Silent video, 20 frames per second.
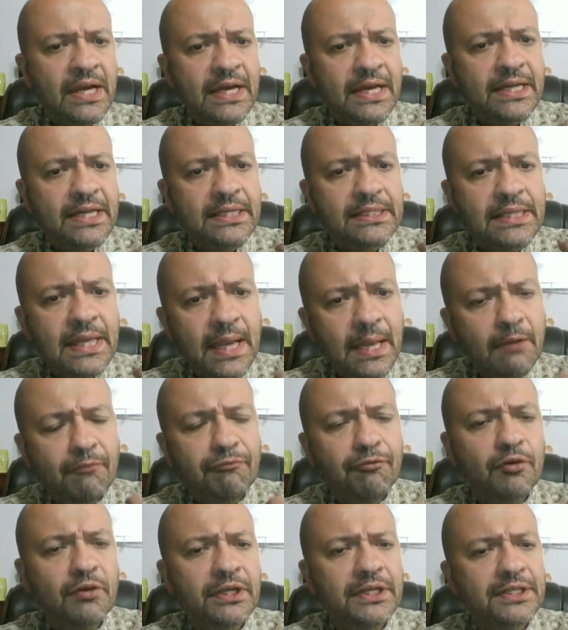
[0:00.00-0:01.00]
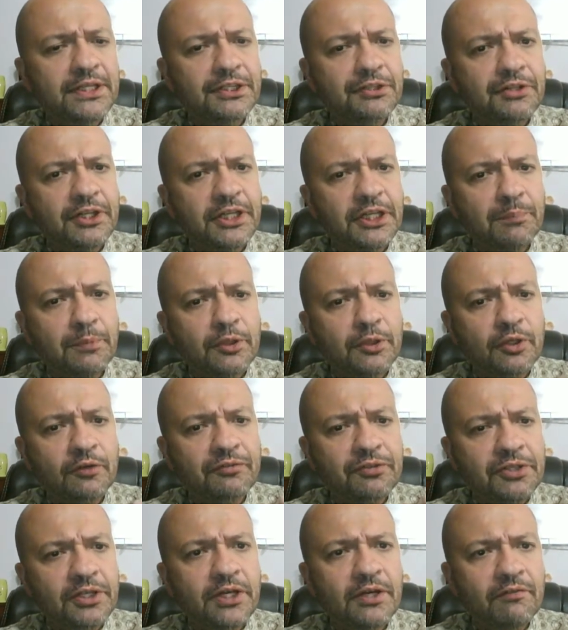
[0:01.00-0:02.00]
It is helpful in the treatment of
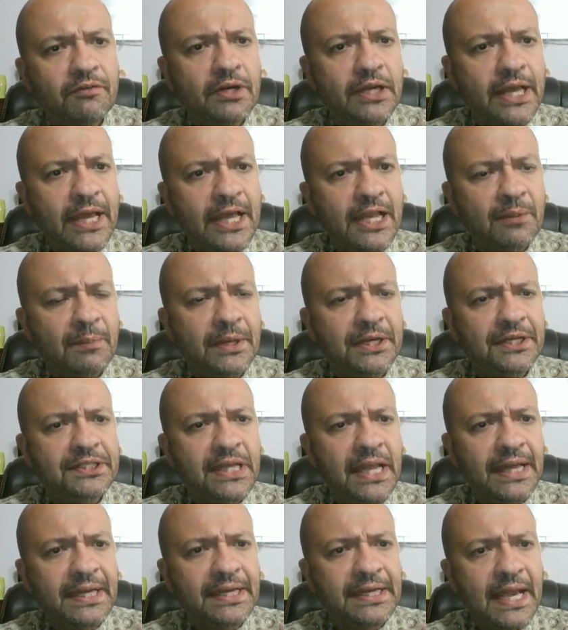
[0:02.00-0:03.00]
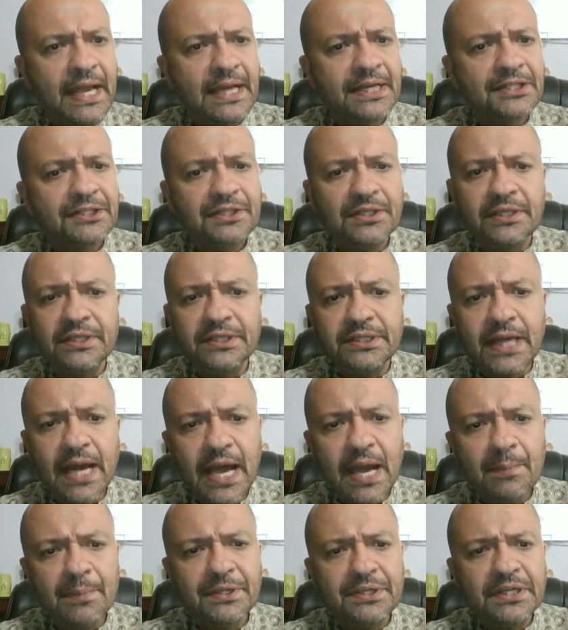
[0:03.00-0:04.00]
several ailments like cancer,
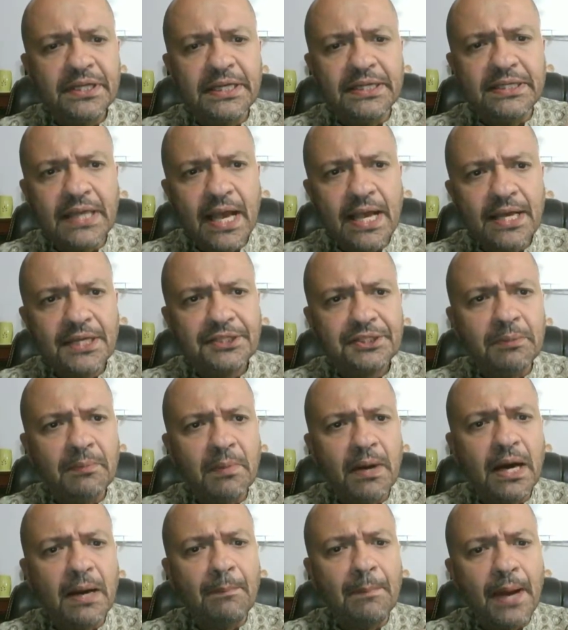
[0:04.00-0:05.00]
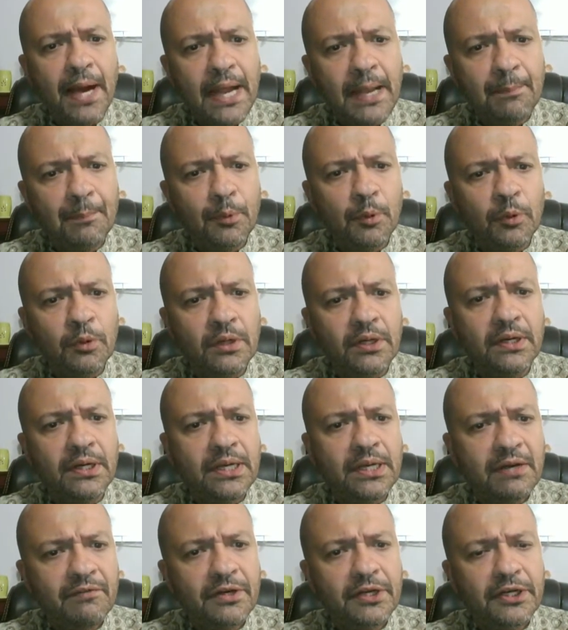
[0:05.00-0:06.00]
diabetes, asthma,
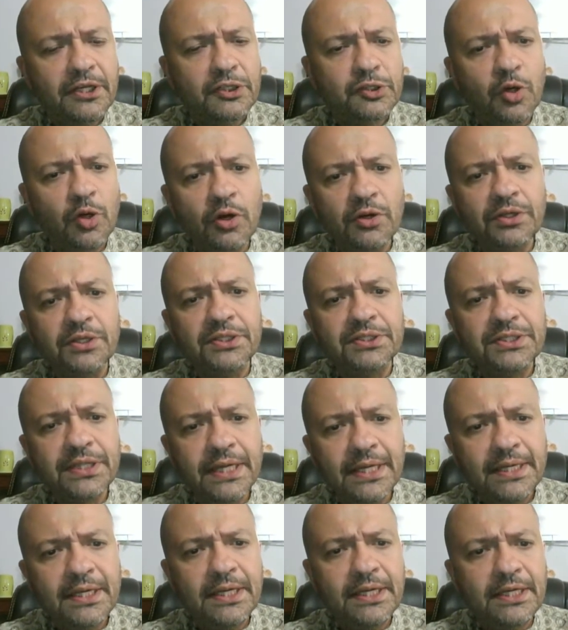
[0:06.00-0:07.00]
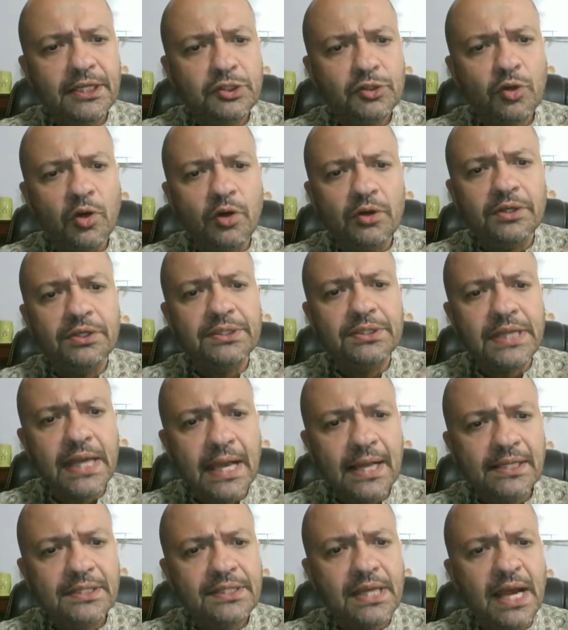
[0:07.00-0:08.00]
bipolar, liver disorders, kidney disorders,
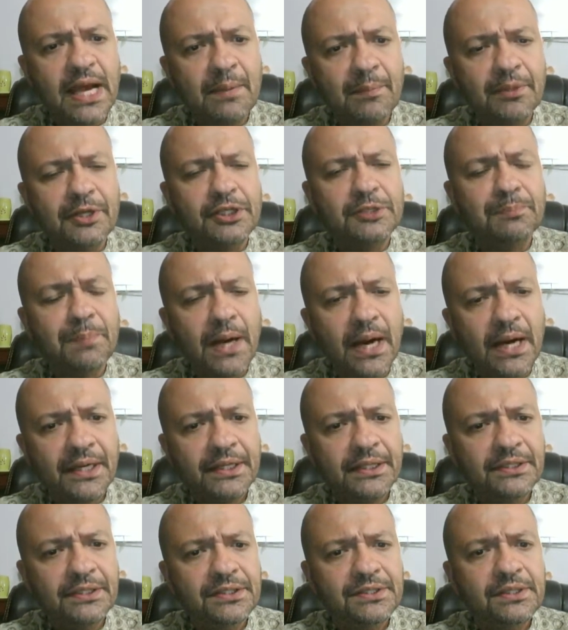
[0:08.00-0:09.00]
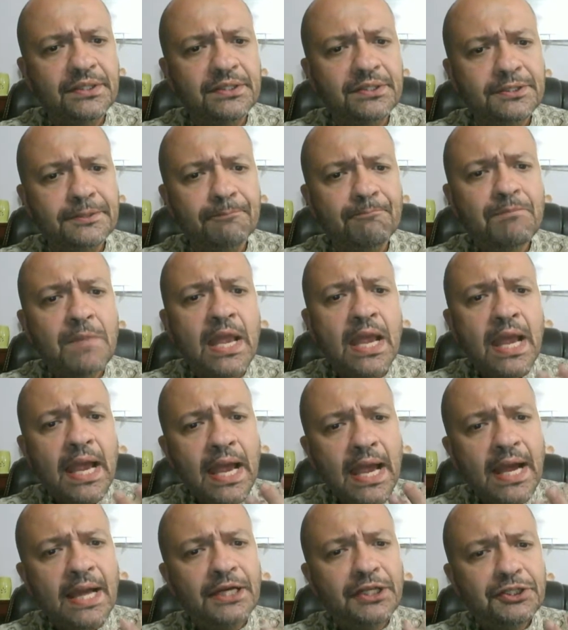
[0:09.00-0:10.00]
Alzheimer's, Parkinson's,
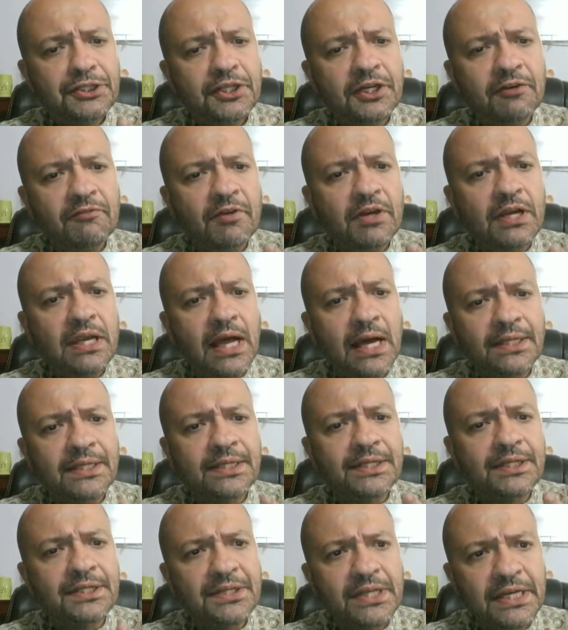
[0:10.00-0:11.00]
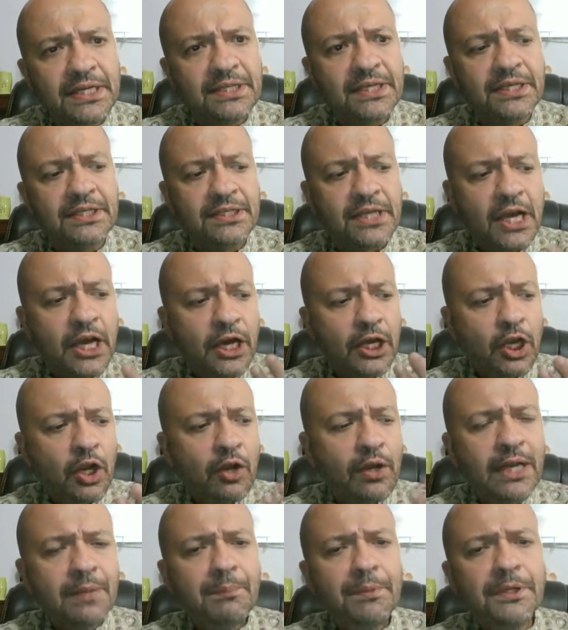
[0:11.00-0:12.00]
and several other diseases. Now
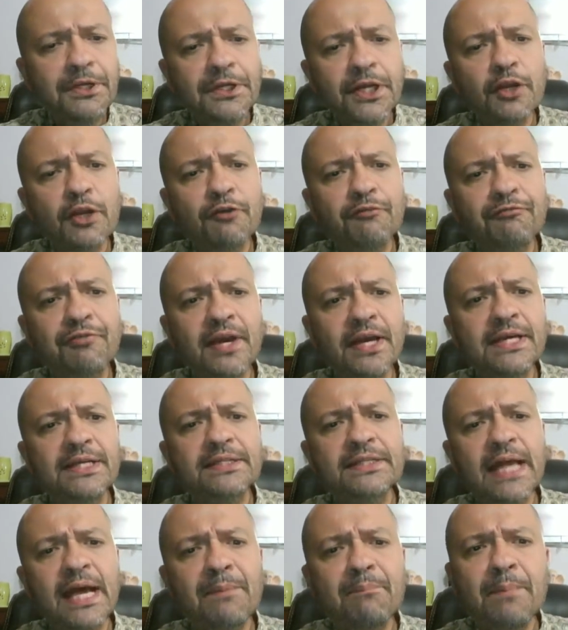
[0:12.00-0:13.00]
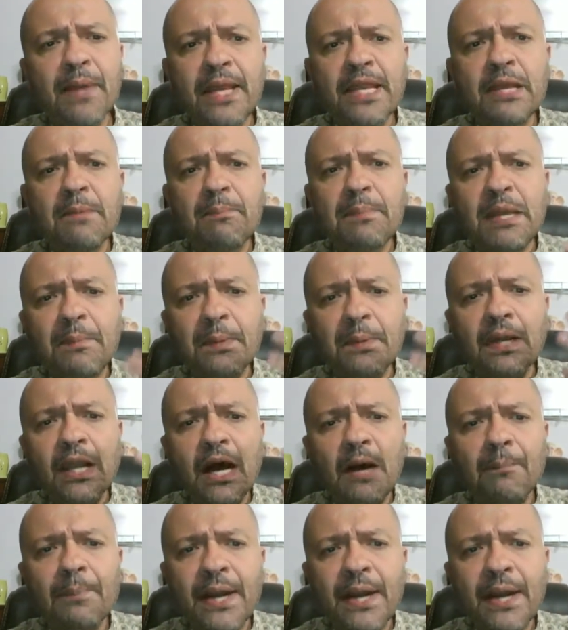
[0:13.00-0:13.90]
let me tell you, friends, that many people are